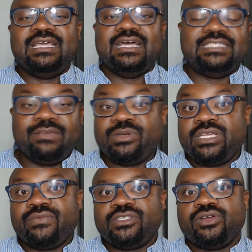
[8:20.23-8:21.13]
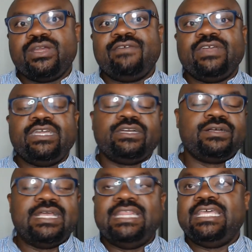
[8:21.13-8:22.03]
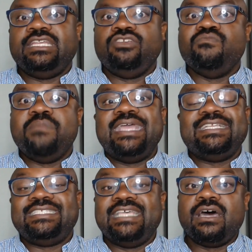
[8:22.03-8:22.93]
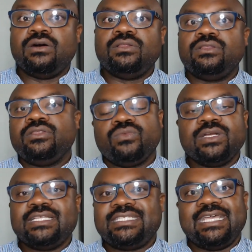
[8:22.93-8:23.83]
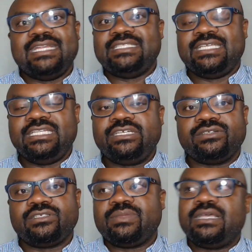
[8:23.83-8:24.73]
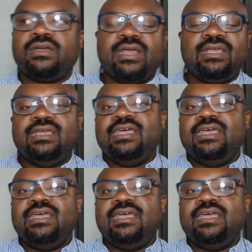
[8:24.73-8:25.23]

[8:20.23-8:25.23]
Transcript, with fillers: a 10% return every year, and then you may sell the real estate in 10 years. You're like, all right,